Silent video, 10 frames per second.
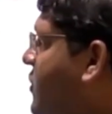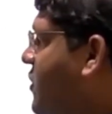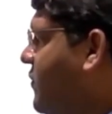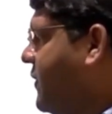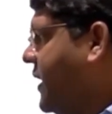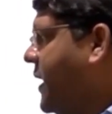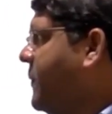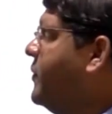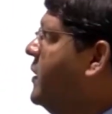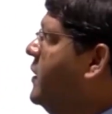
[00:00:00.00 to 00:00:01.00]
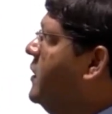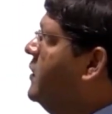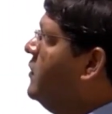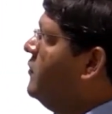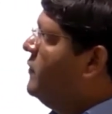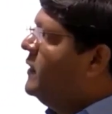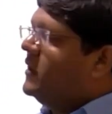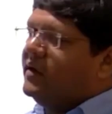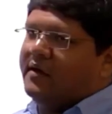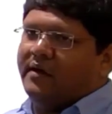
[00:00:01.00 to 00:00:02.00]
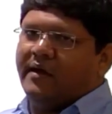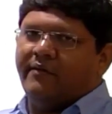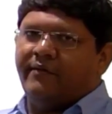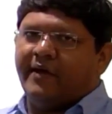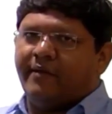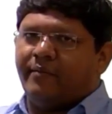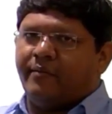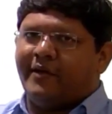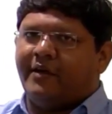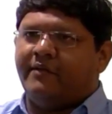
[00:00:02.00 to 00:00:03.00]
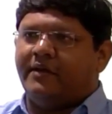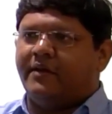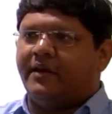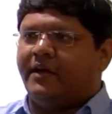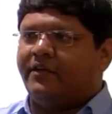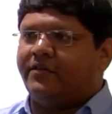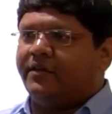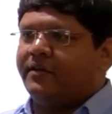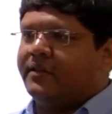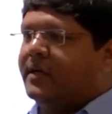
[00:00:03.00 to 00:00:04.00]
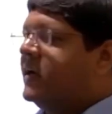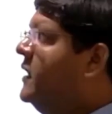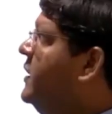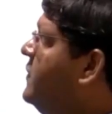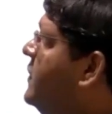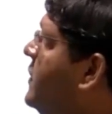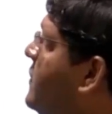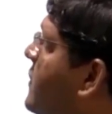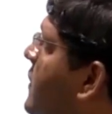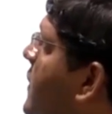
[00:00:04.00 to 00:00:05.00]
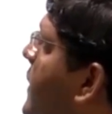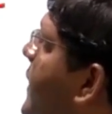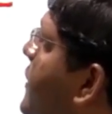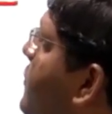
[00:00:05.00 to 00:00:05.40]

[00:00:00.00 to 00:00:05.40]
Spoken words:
of time. We are provided with a condition. The condition is a